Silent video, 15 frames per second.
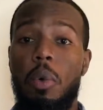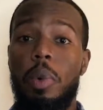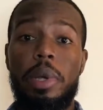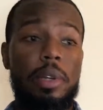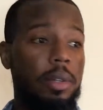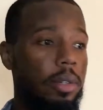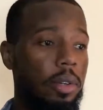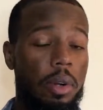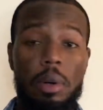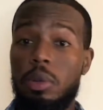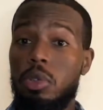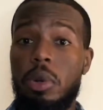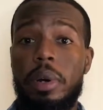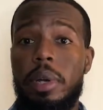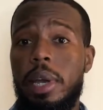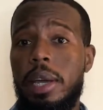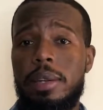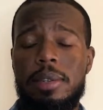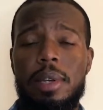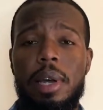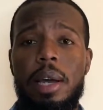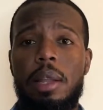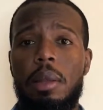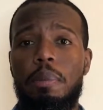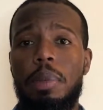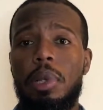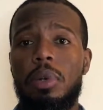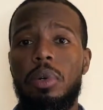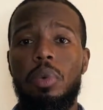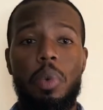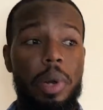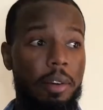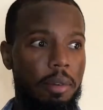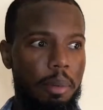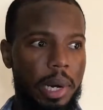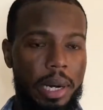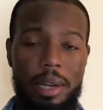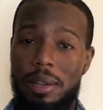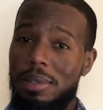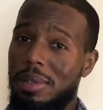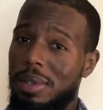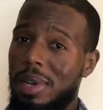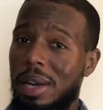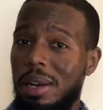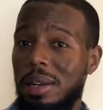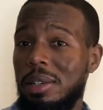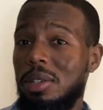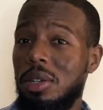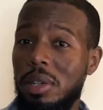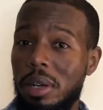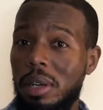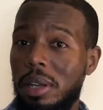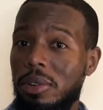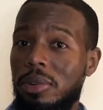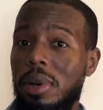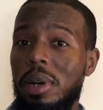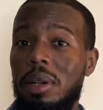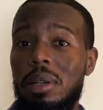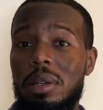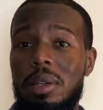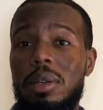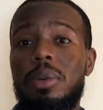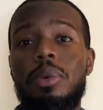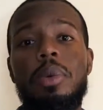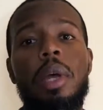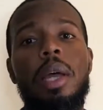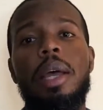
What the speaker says: We just, start dancing out of the blue when everybody else is kind of chilling, trying to look cute.